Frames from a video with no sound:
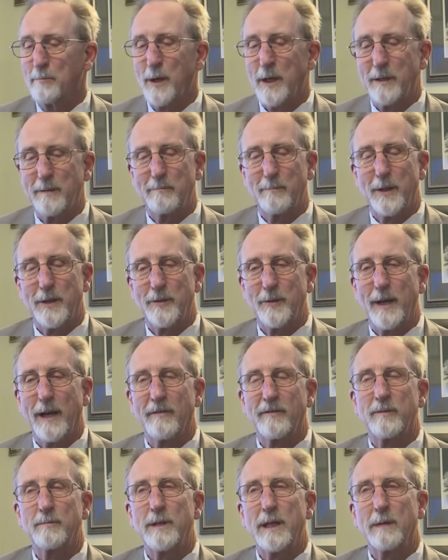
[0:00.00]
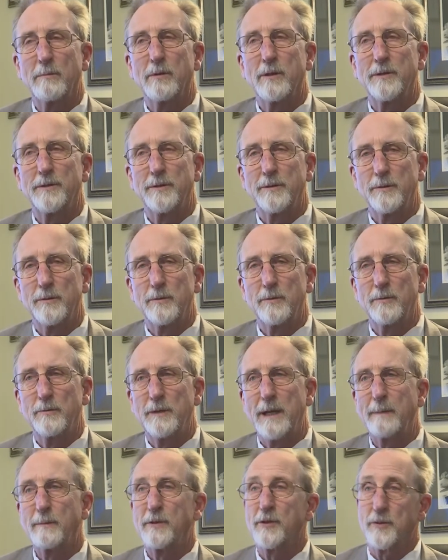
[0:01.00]
but you have to be able to
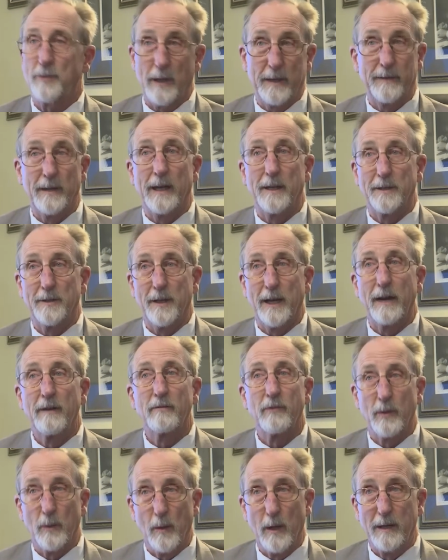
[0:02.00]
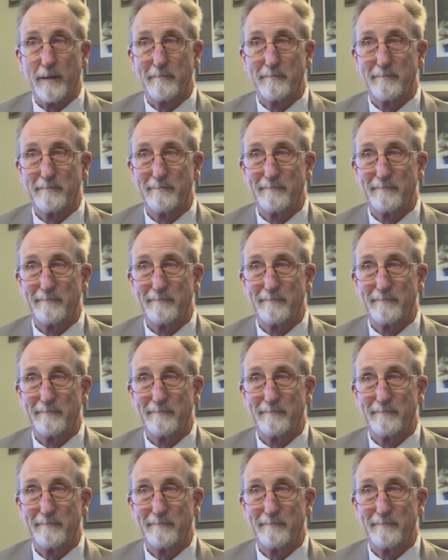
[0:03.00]
demonstrate that to everyone.